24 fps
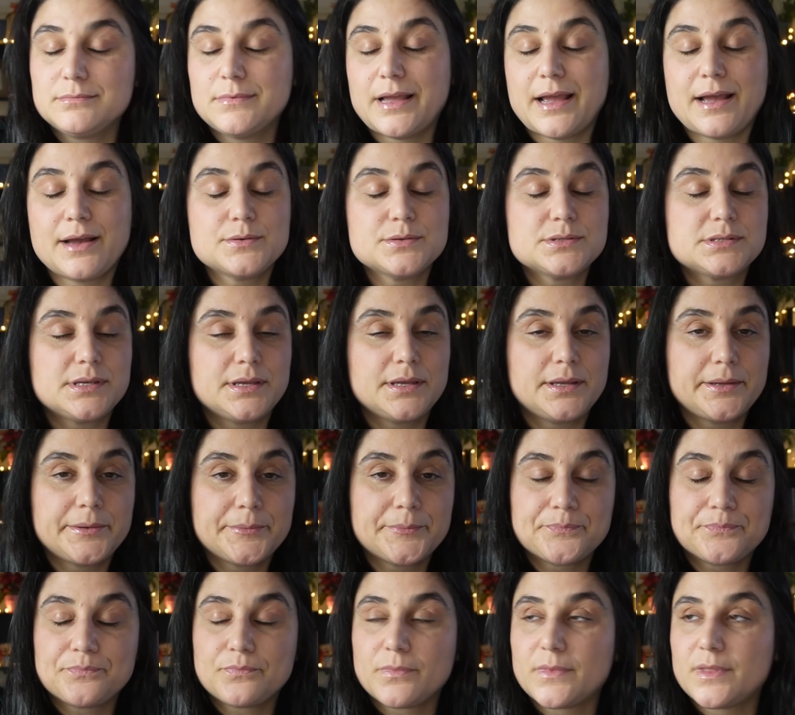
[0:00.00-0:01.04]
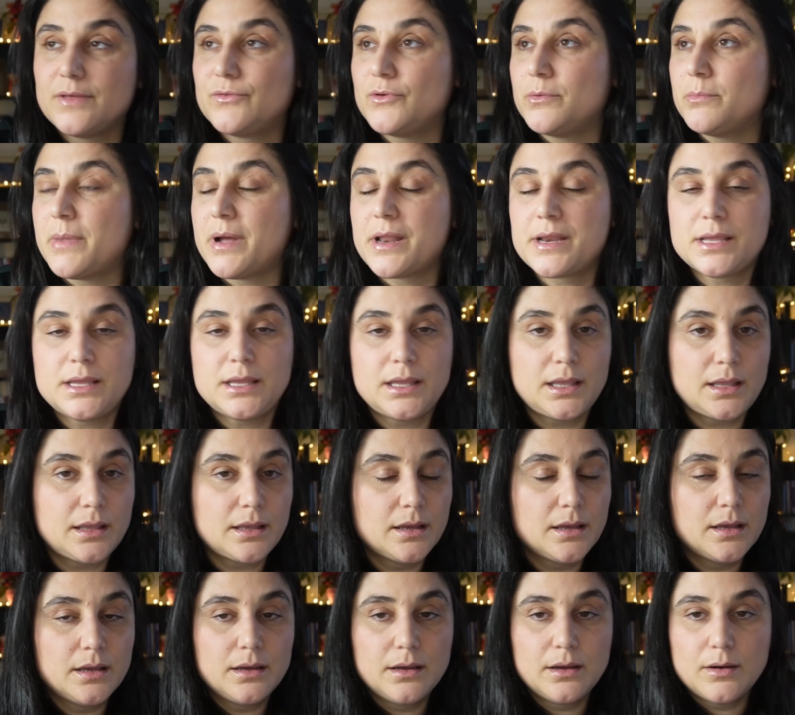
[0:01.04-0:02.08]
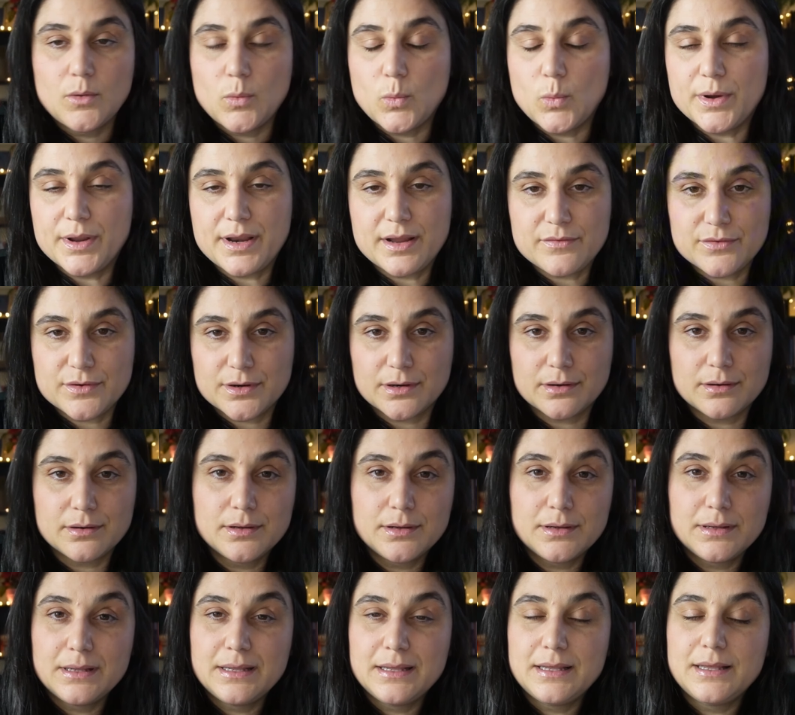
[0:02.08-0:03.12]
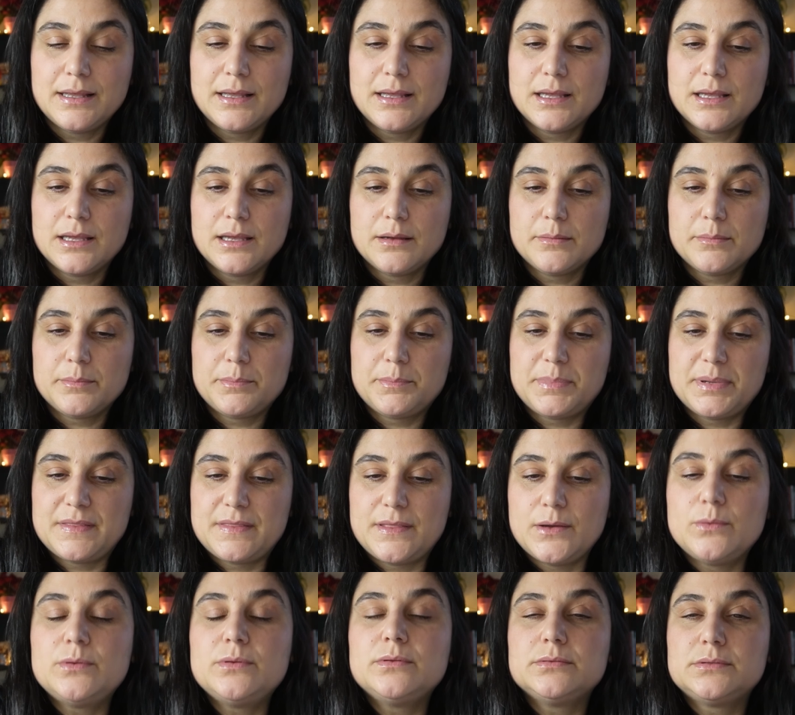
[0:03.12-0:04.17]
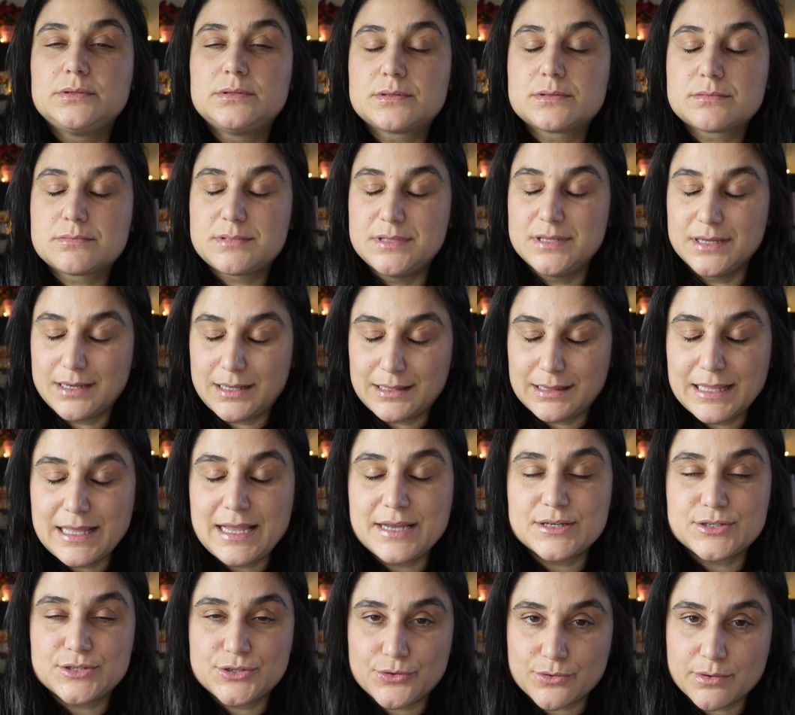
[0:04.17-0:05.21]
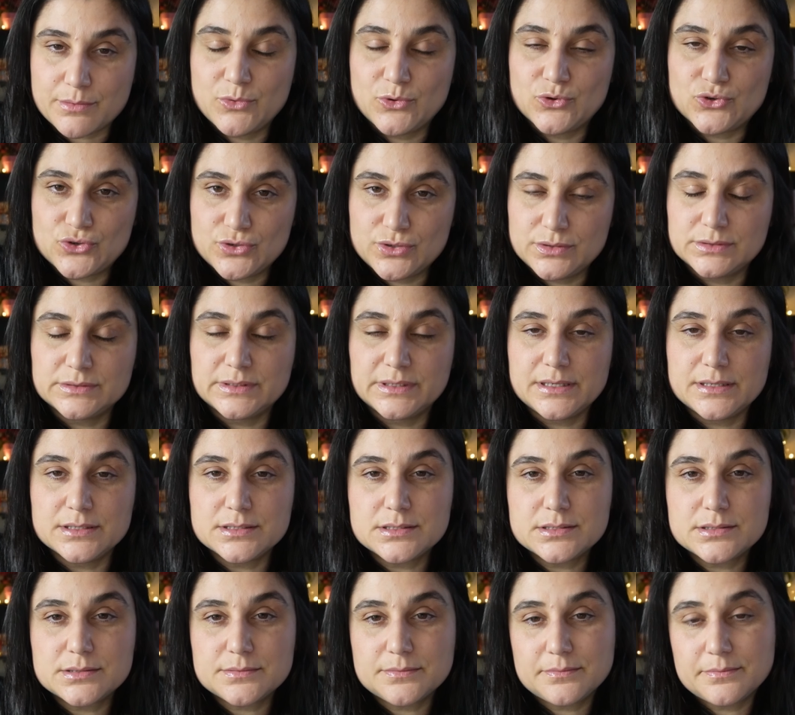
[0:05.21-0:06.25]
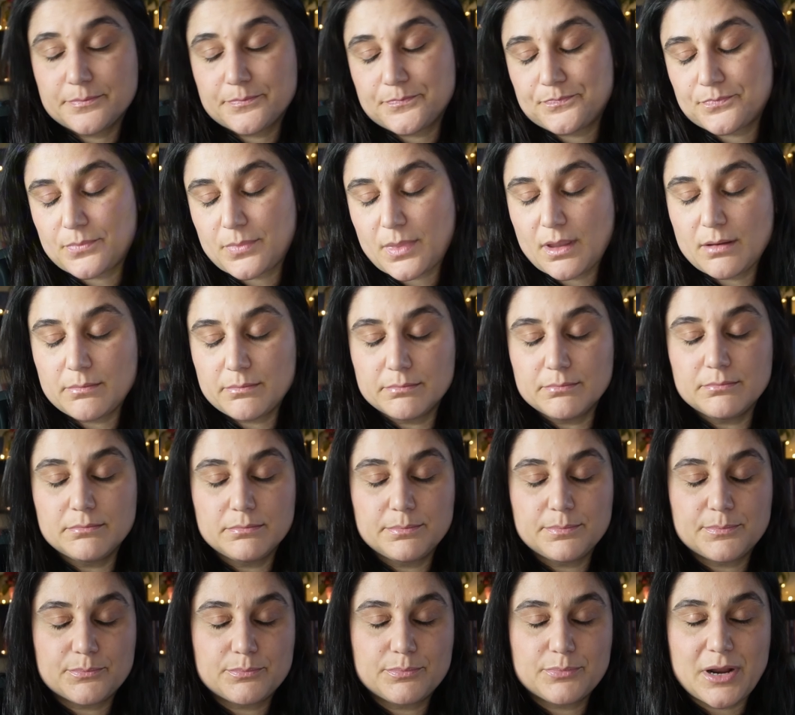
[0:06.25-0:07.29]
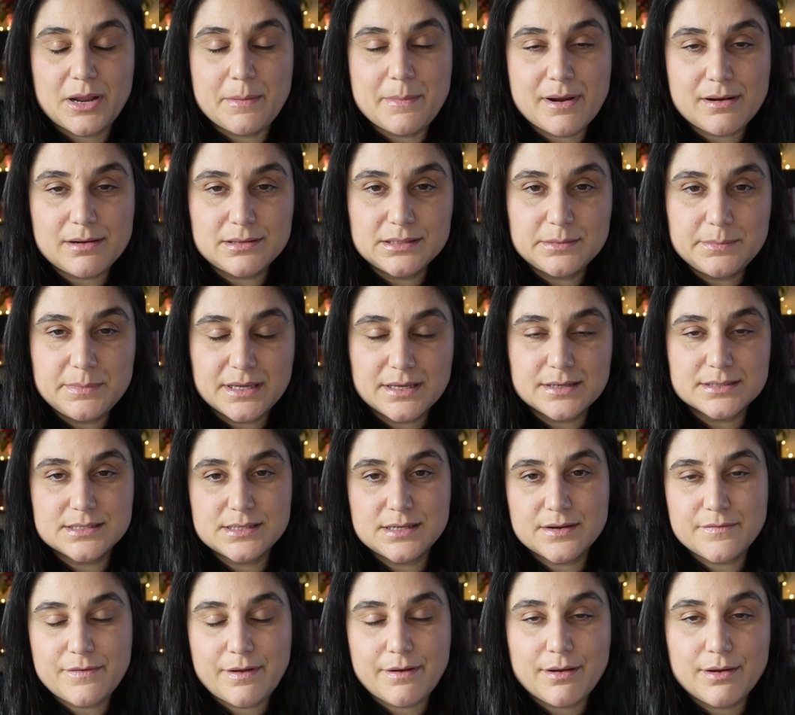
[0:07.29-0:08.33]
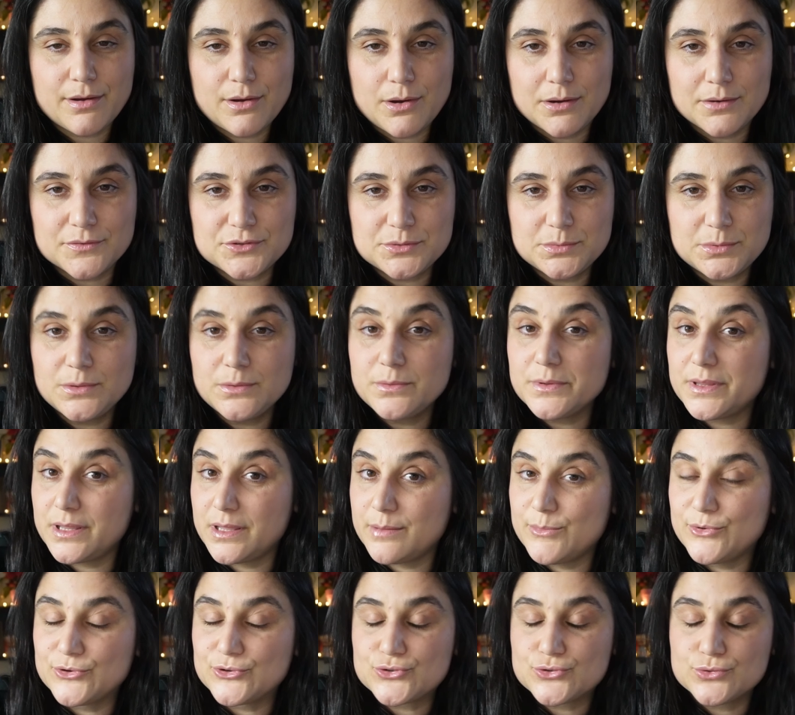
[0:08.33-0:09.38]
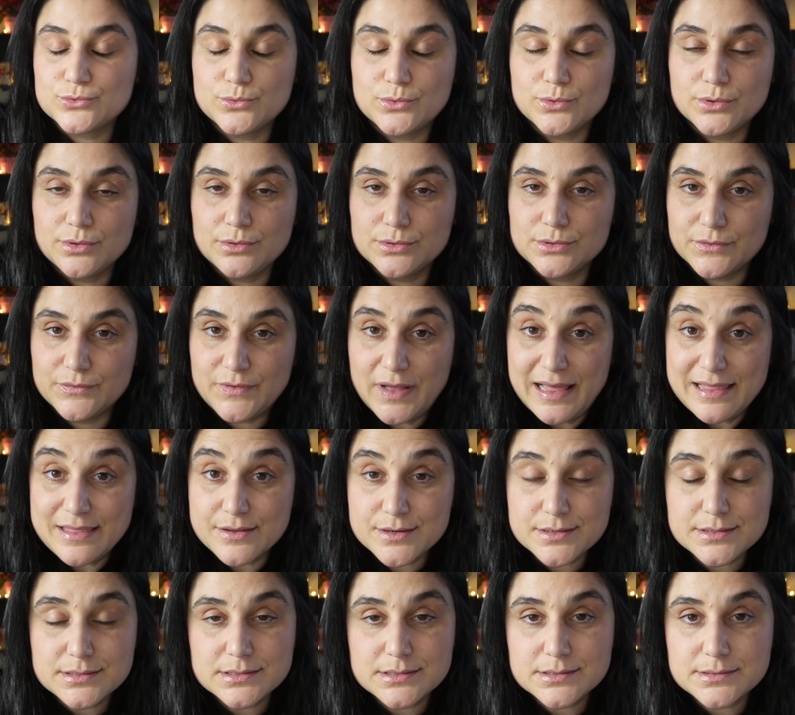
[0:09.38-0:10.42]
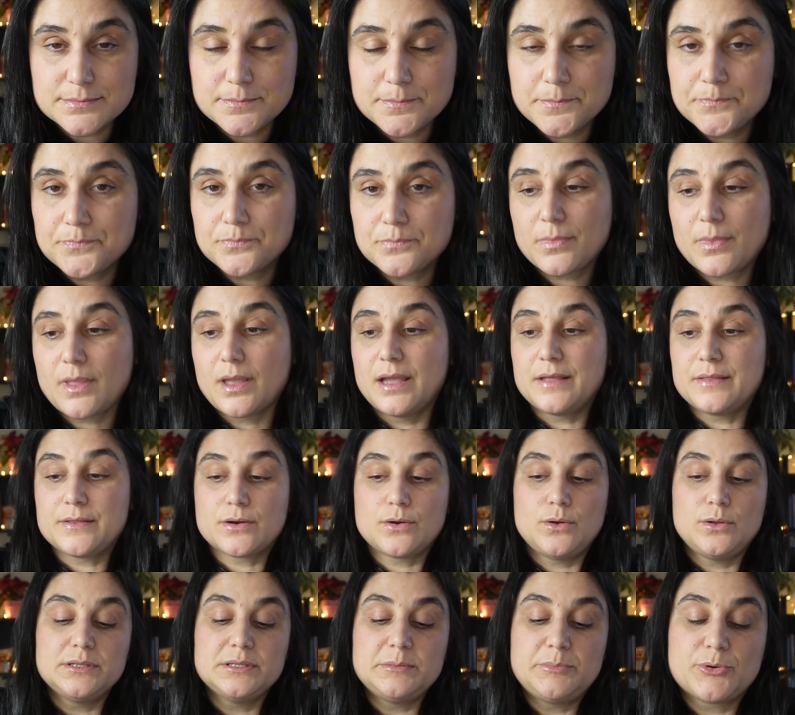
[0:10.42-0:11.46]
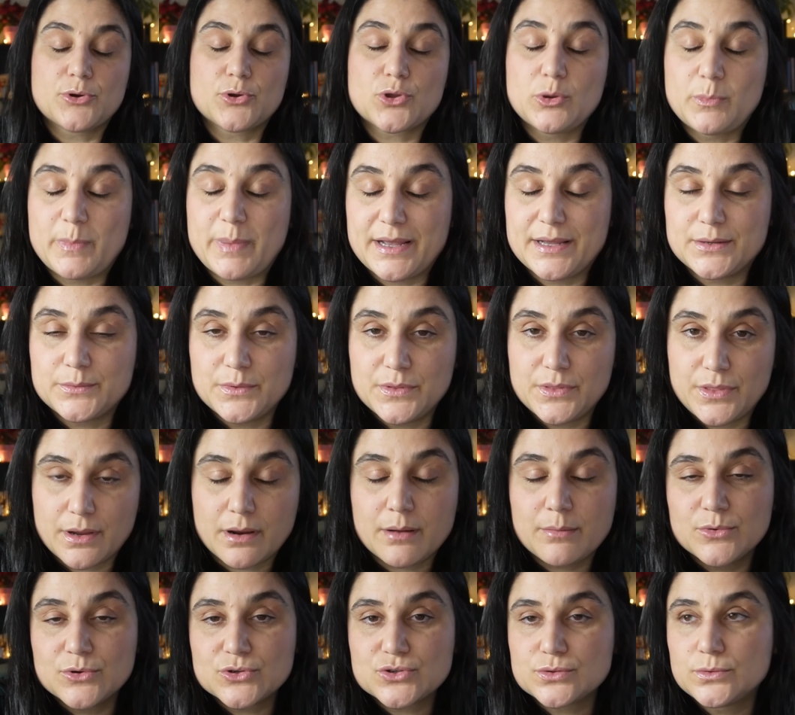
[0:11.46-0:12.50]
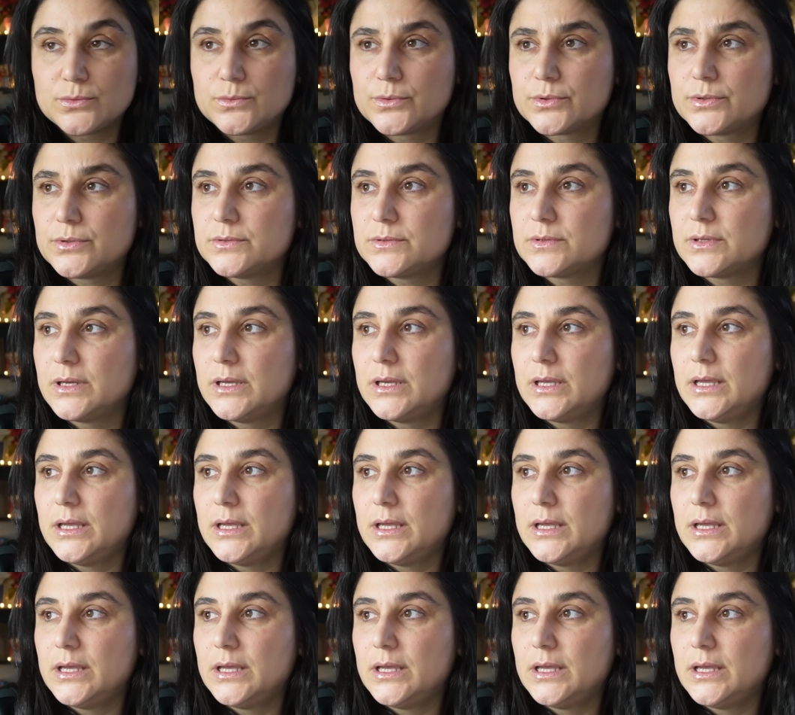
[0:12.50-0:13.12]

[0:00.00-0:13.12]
Housing, give you money, whatever. But they will neglect your emotional needs, primarily because they're very uncomfortable with the emotional world of others, and they're only preoccupied with their emotional world.